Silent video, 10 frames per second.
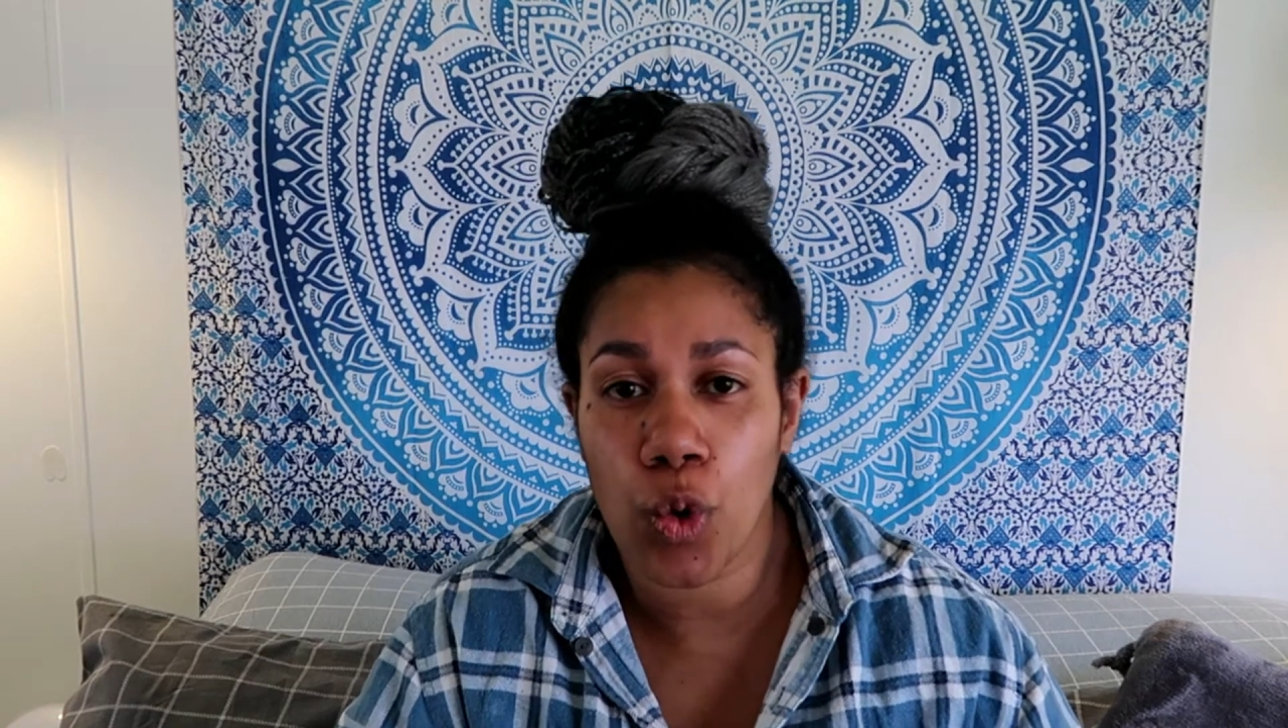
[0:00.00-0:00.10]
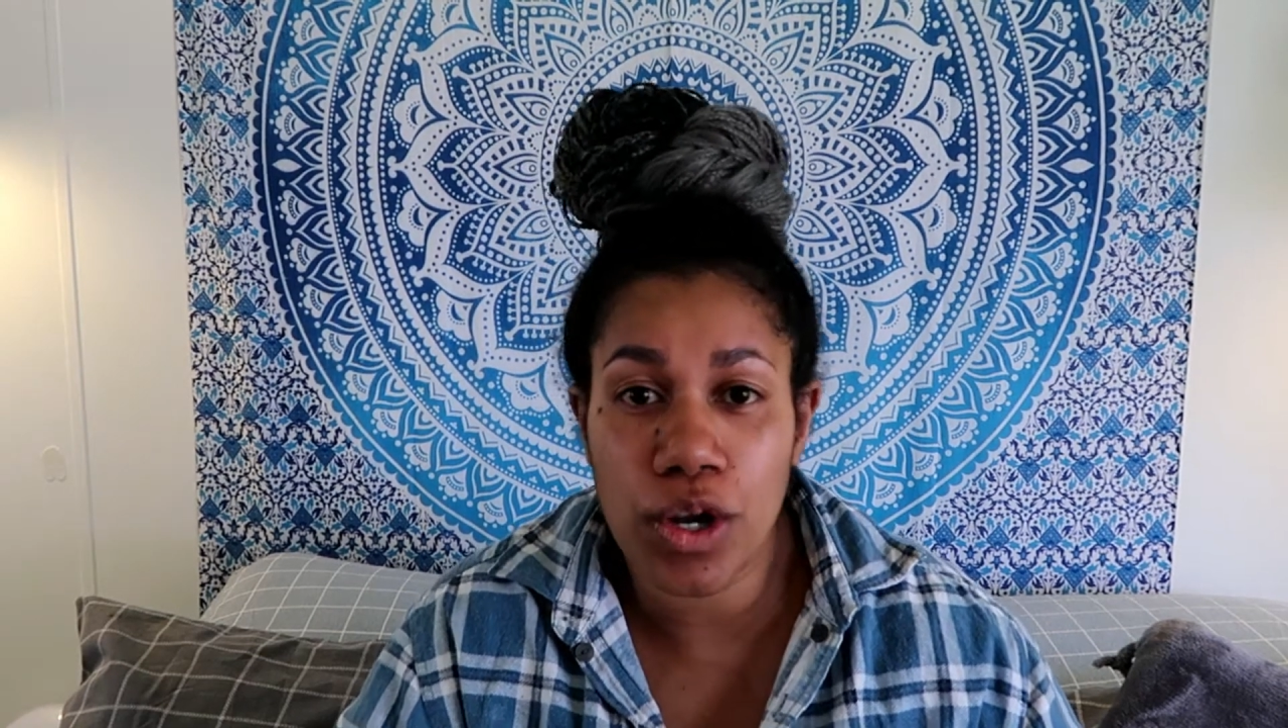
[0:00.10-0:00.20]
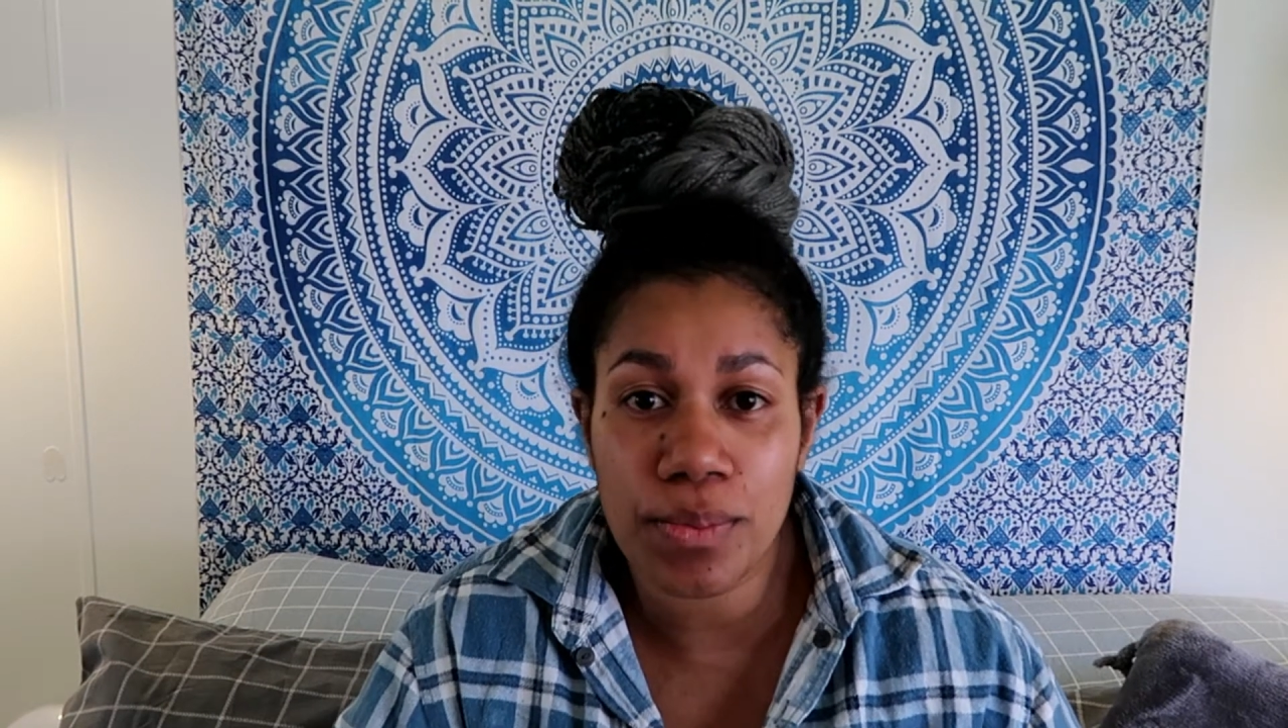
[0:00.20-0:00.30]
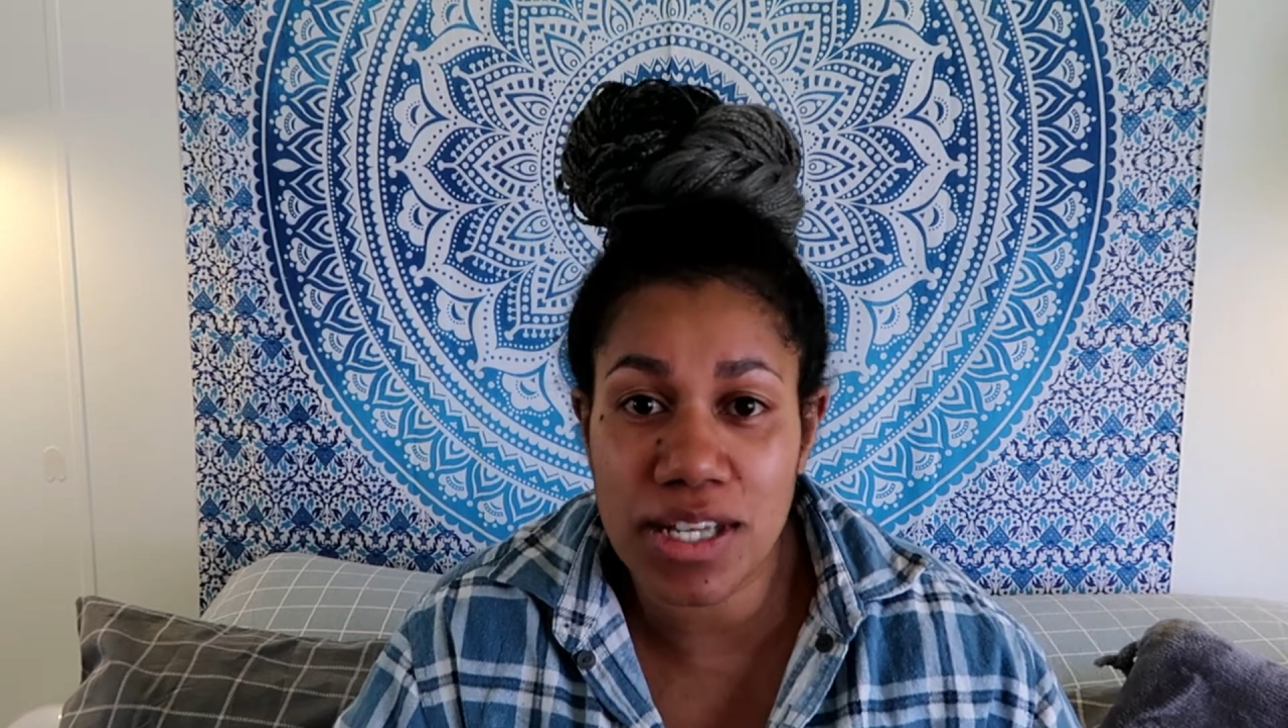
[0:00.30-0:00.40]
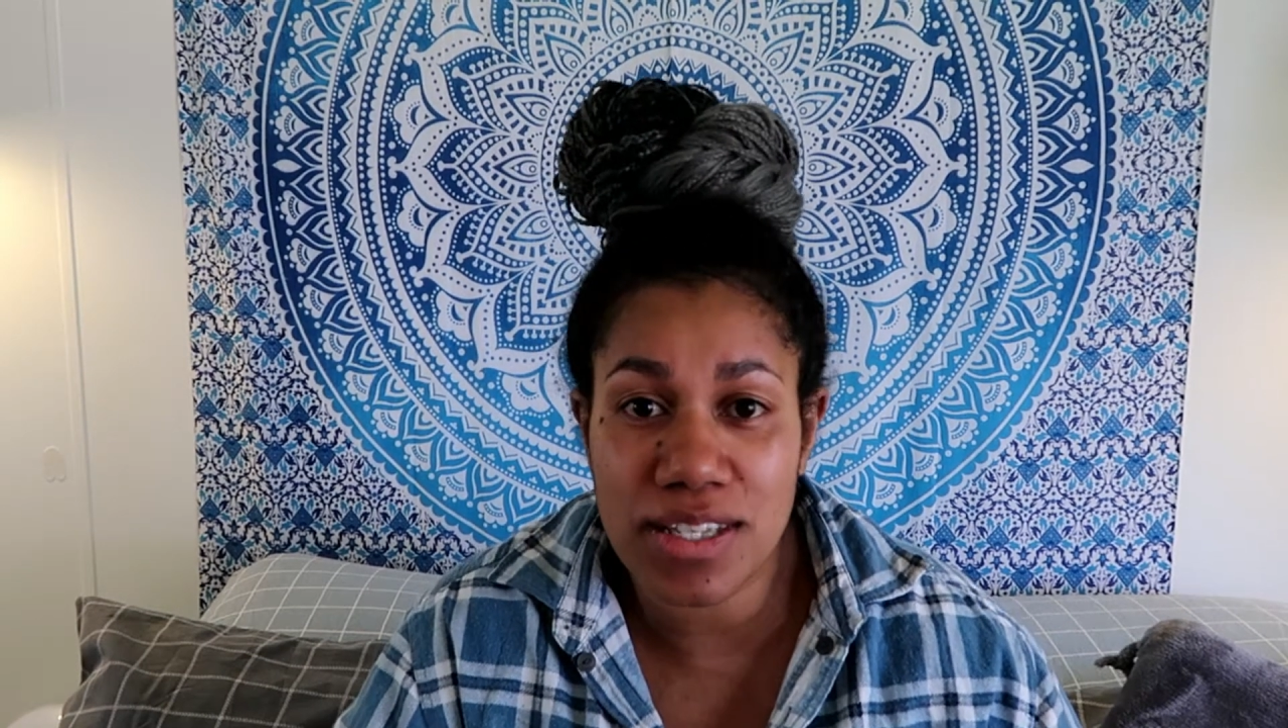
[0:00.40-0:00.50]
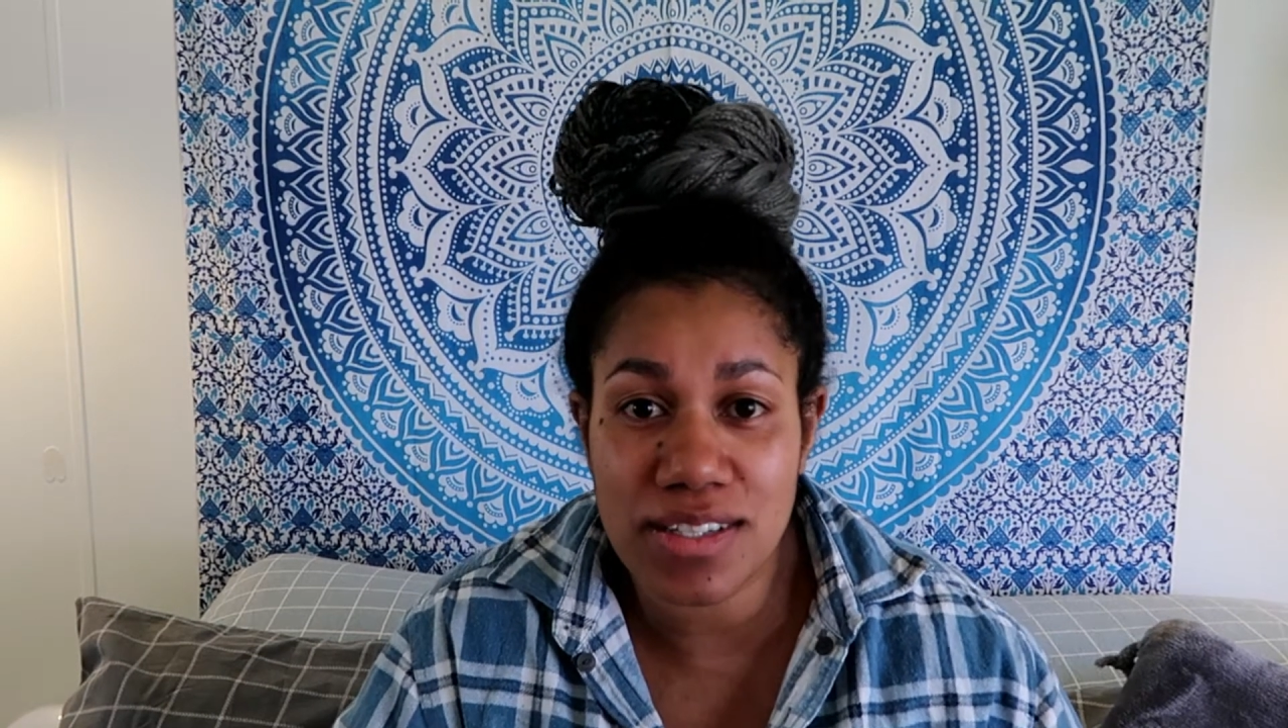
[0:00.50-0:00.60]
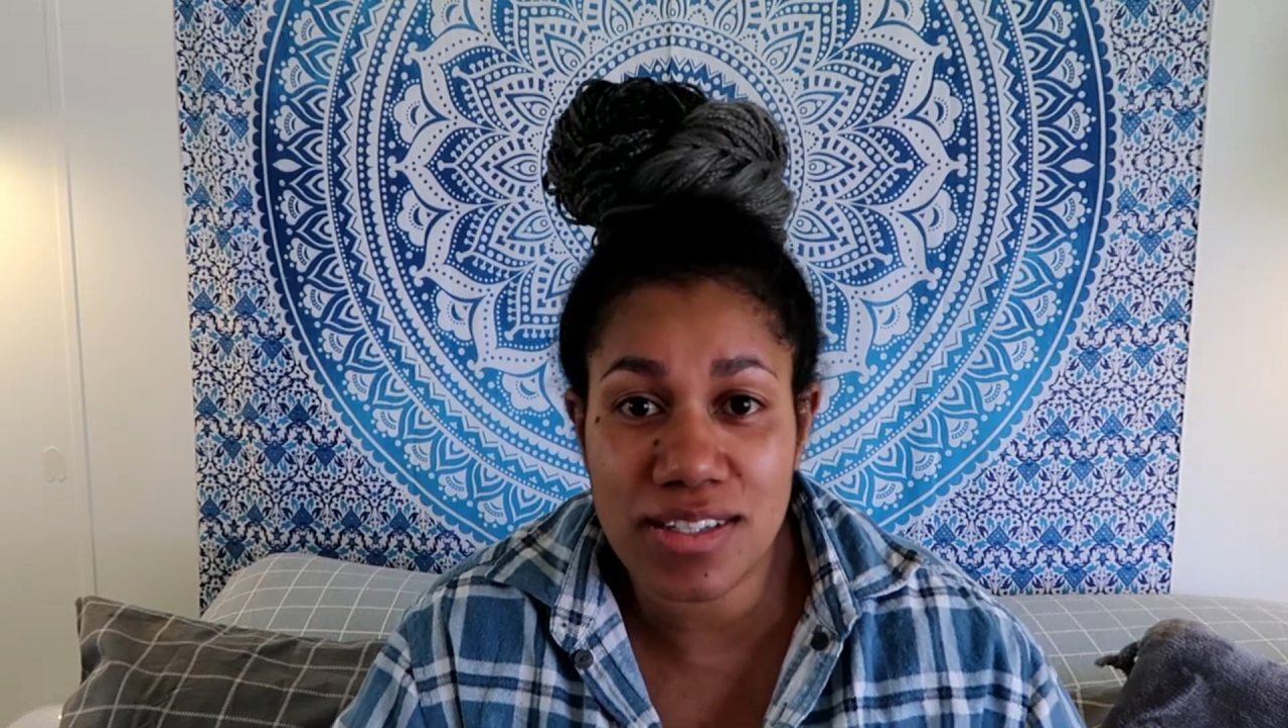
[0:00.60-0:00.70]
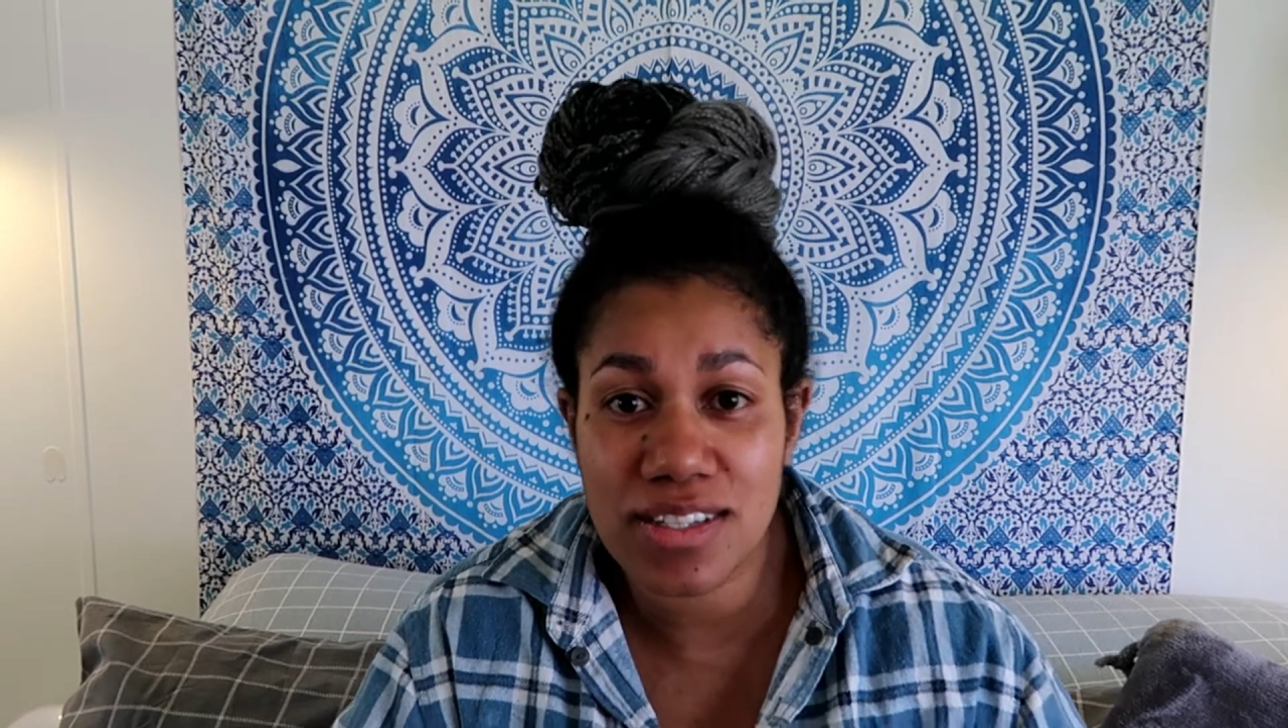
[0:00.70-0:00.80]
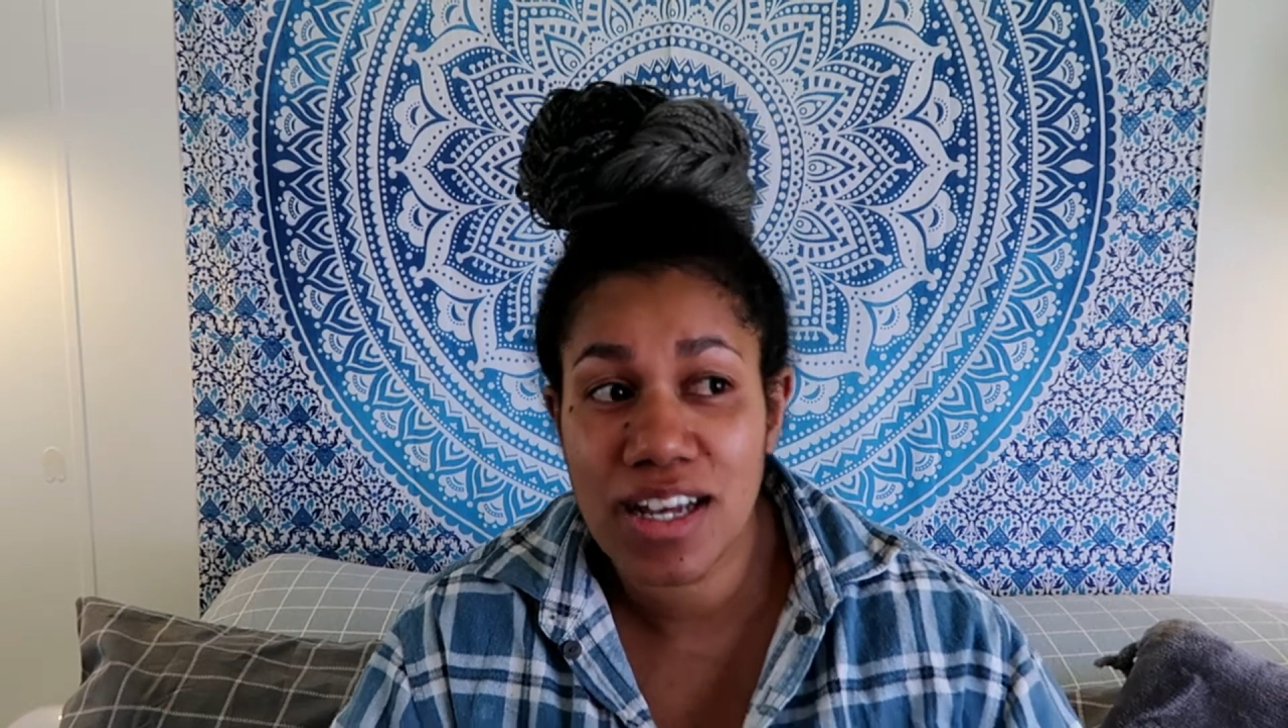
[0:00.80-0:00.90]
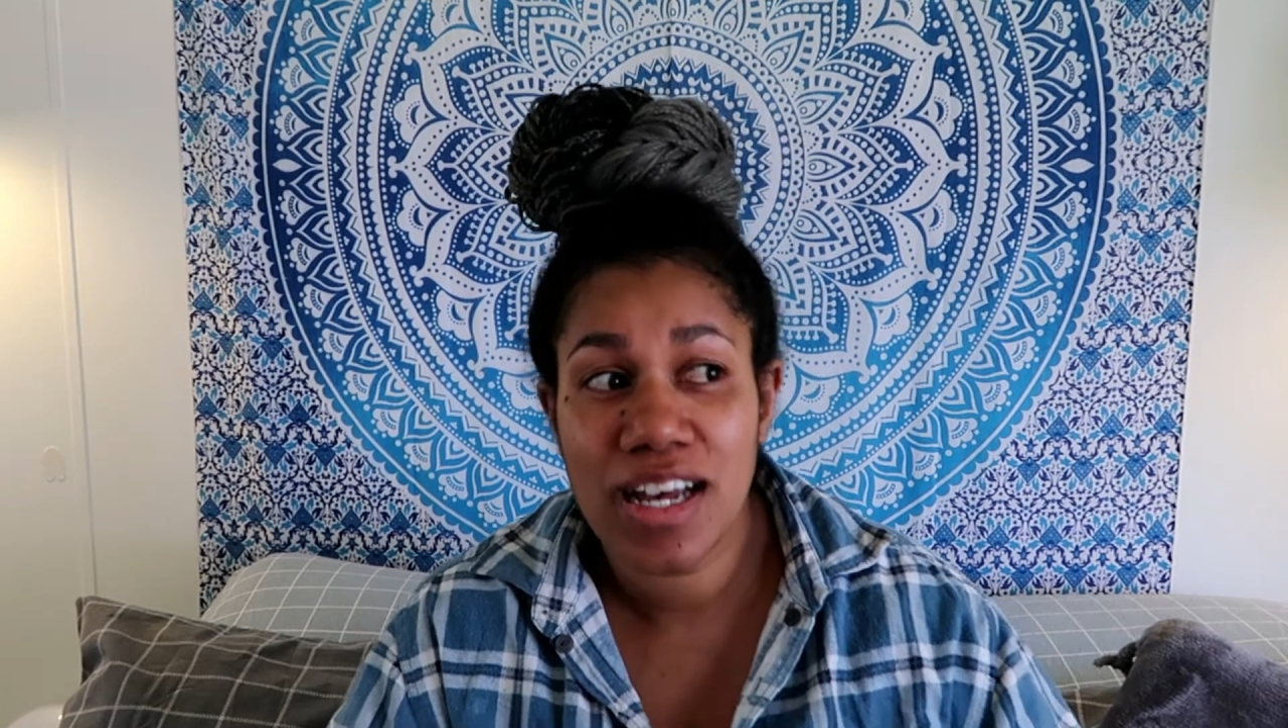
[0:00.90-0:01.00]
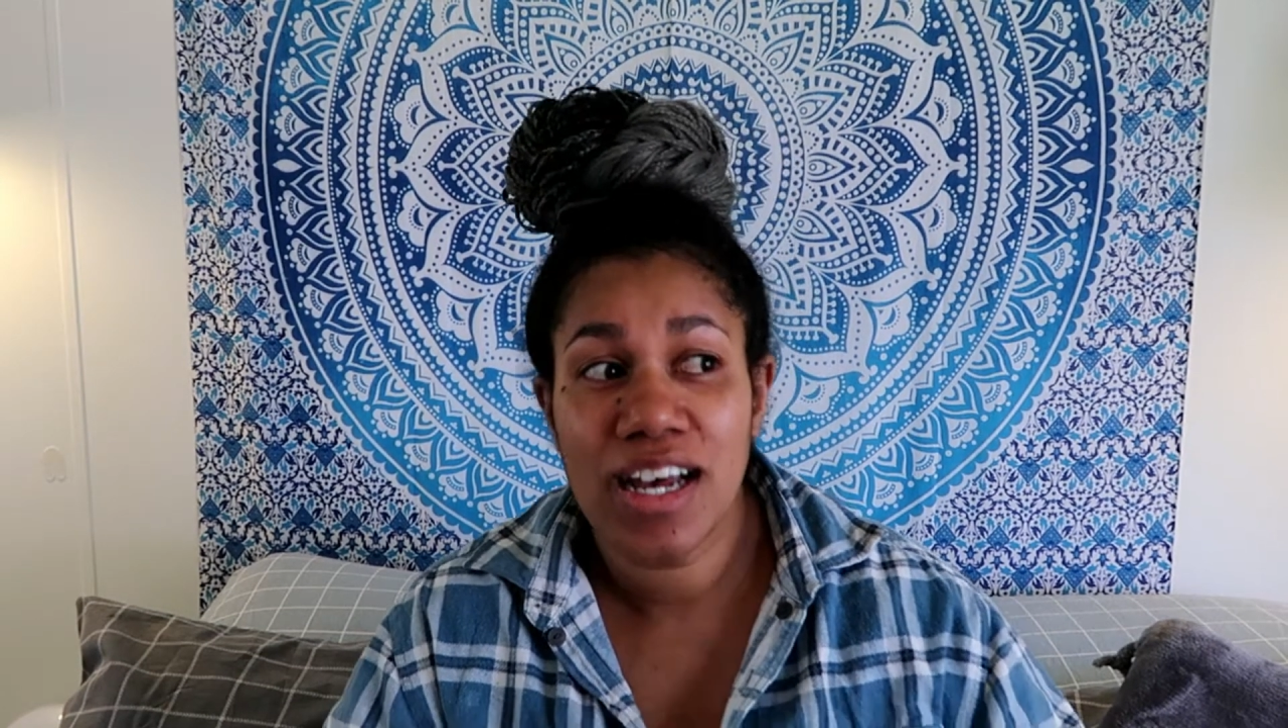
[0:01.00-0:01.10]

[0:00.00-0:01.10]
ornaments,